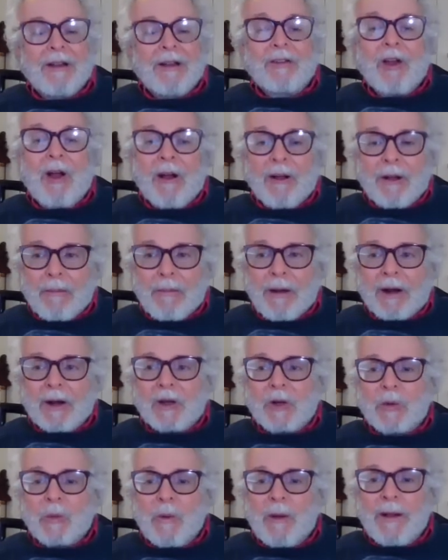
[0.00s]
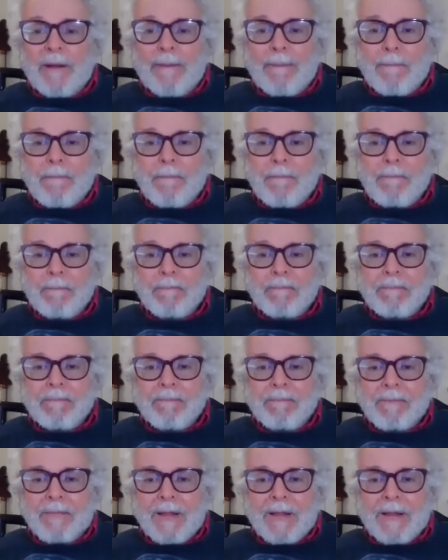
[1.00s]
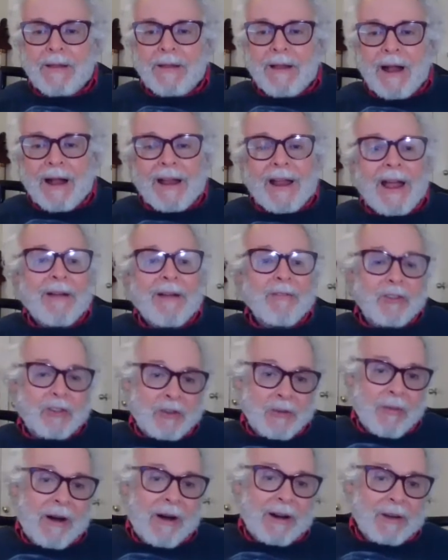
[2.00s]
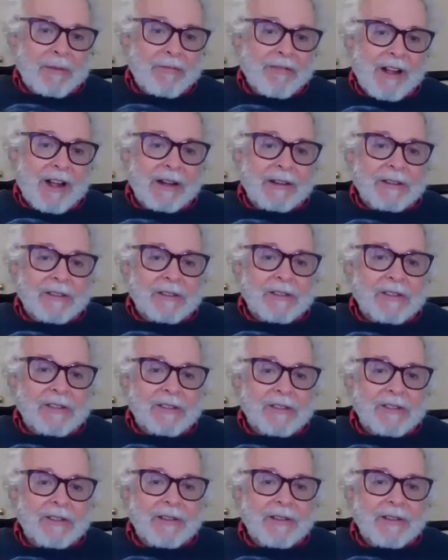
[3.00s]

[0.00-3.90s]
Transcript: Talk about it. Well, I have a shamanic practice,